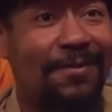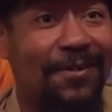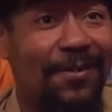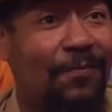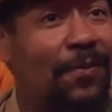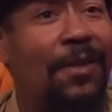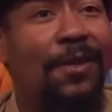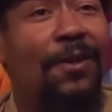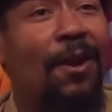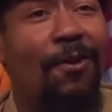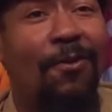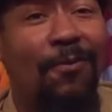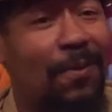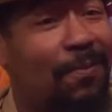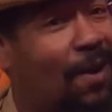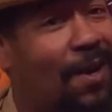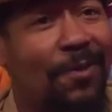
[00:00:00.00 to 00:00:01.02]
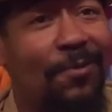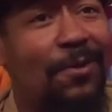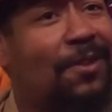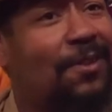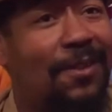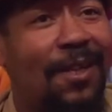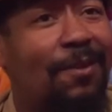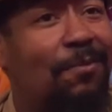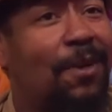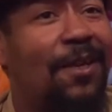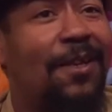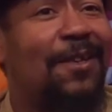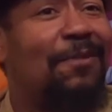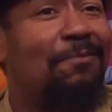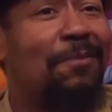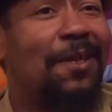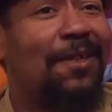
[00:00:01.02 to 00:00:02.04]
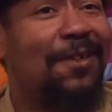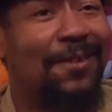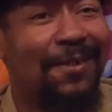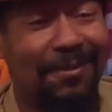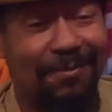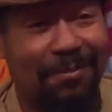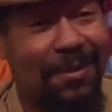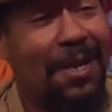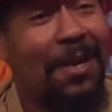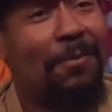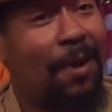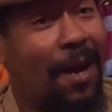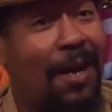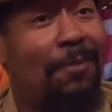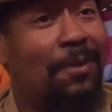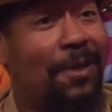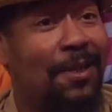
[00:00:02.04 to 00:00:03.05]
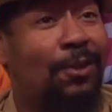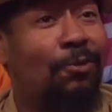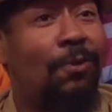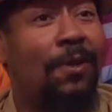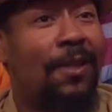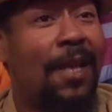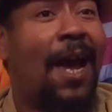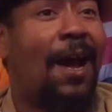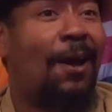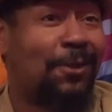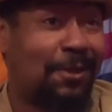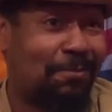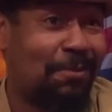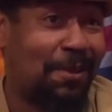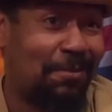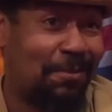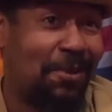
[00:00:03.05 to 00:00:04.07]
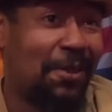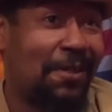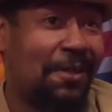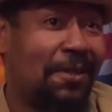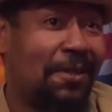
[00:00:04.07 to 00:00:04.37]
If we'd have known, we probably would have celebrated even bigger. Probably been 3,000 people there.